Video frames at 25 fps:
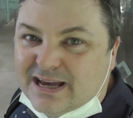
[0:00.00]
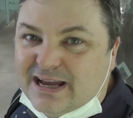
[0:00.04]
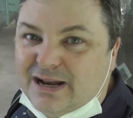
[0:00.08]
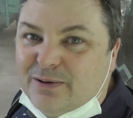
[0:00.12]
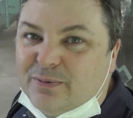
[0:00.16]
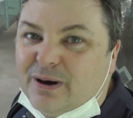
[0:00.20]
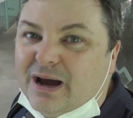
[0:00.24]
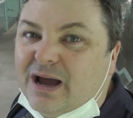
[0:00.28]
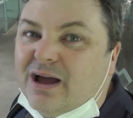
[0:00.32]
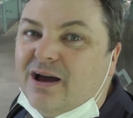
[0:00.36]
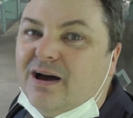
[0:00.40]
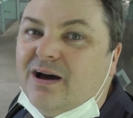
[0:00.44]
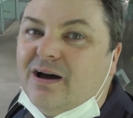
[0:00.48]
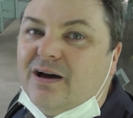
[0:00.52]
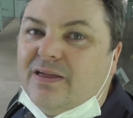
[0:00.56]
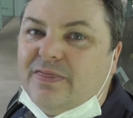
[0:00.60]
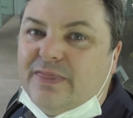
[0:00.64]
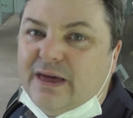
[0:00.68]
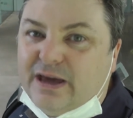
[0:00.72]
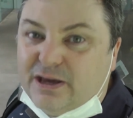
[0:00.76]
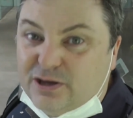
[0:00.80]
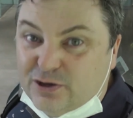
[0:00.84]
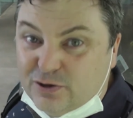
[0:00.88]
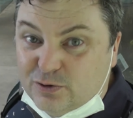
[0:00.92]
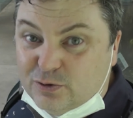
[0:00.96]
Anyway,
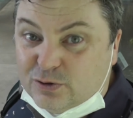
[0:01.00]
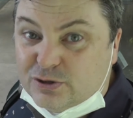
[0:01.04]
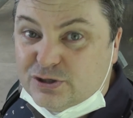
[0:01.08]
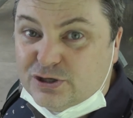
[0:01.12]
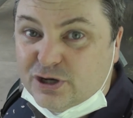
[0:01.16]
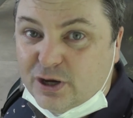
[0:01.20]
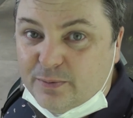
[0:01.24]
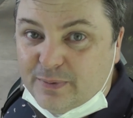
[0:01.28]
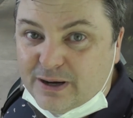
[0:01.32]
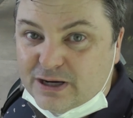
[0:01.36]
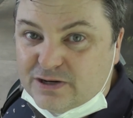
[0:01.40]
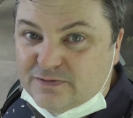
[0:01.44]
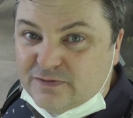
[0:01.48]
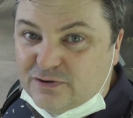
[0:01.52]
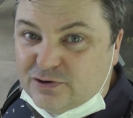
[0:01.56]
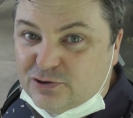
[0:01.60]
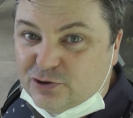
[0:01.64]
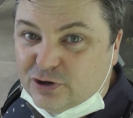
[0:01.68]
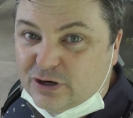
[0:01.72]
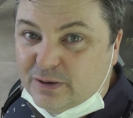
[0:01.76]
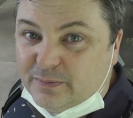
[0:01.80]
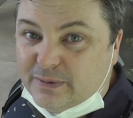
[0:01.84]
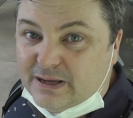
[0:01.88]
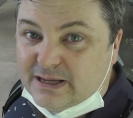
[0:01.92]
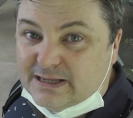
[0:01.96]
thank you so much for
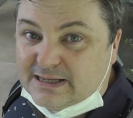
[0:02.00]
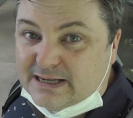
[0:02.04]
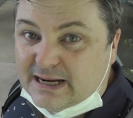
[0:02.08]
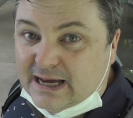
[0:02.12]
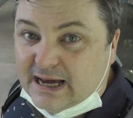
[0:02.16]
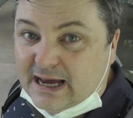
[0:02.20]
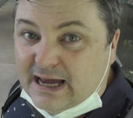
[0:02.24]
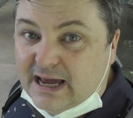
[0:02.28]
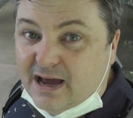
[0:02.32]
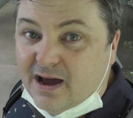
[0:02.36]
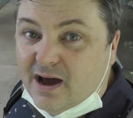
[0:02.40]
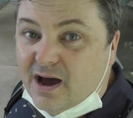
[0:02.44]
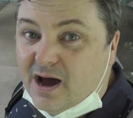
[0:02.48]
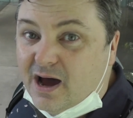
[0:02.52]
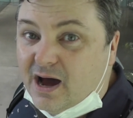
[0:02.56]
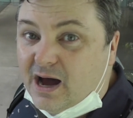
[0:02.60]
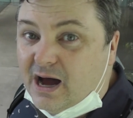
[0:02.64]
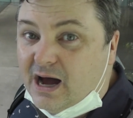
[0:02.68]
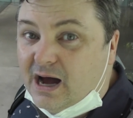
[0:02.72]
joining me today.